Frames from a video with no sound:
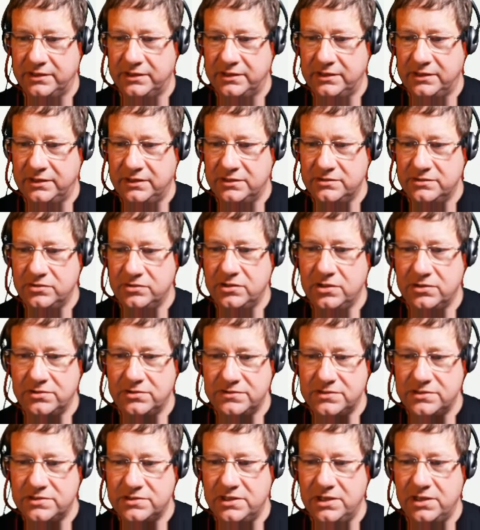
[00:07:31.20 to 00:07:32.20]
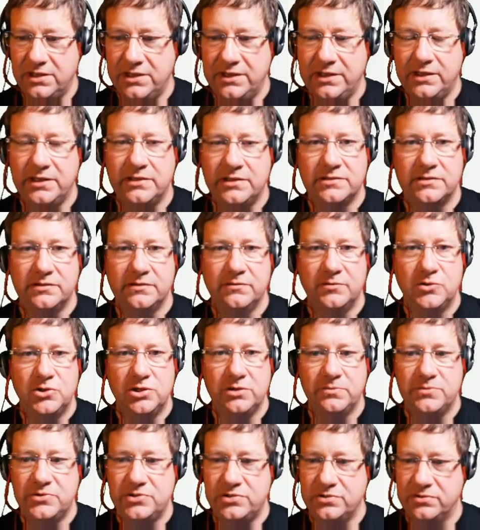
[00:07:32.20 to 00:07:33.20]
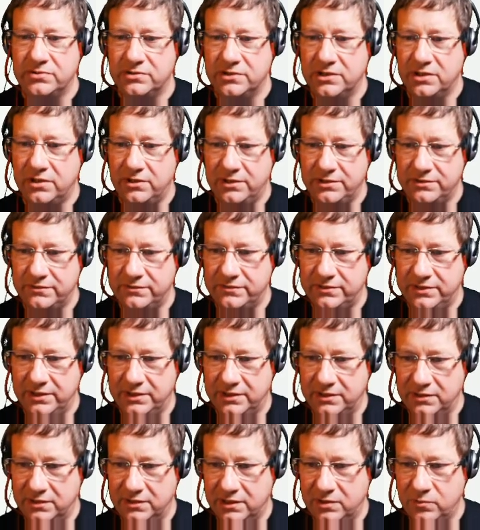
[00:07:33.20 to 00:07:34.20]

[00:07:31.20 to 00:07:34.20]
So kind of slight hint of Egyptian kind of thing there,